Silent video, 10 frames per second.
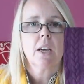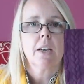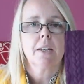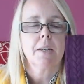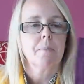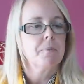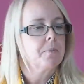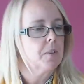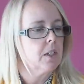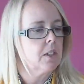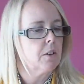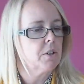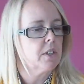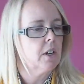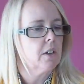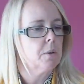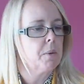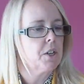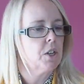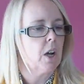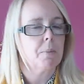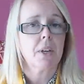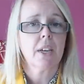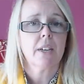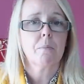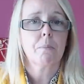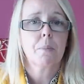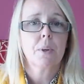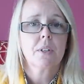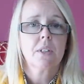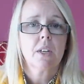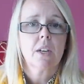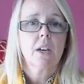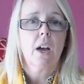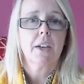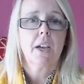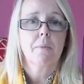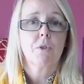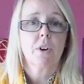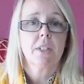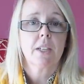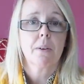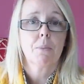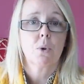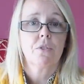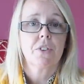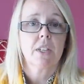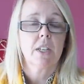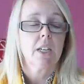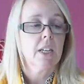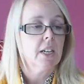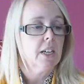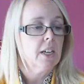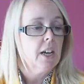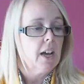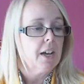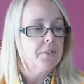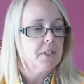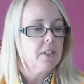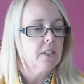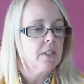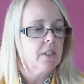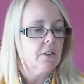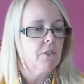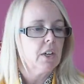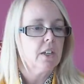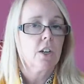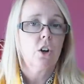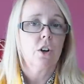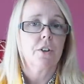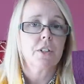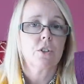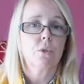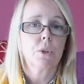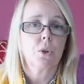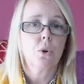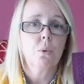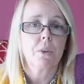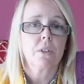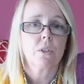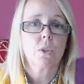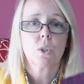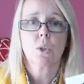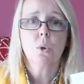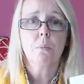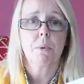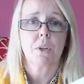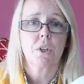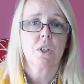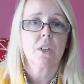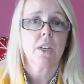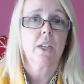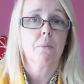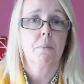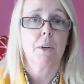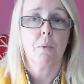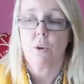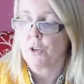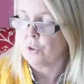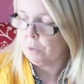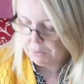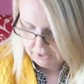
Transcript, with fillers: Um, it's out of stock in my shop again, but I am trying to get more of it in. And this is definitely a colour that's going to go with so much in my wardrobe.